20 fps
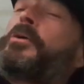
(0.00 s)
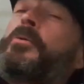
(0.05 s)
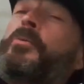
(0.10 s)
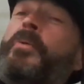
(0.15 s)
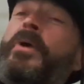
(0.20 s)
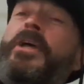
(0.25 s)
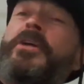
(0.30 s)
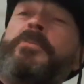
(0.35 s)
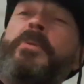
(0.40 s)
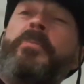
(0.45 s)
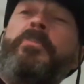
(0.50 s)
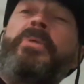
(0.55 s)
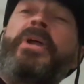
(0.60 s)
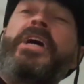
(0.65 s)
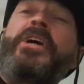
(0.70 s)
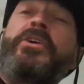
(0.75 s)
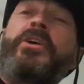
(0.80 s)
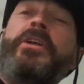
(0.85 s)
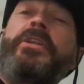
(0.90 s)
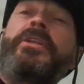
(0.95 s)
the weather's been
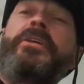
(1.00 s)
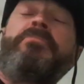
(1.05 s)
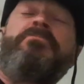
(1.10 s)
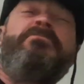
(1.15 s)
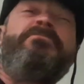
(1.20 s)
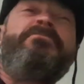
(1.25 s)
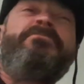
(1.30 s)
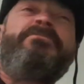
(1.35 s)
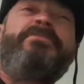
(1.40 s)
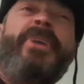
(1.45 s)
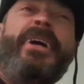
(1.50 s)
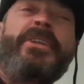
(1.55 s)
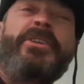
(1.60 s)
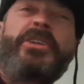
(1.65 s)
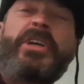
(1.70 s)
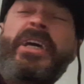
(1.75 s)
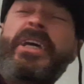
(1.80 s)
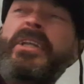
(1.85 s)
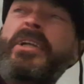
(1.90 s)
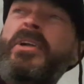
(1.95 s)
pretty good, I'd
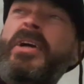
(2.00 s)
say the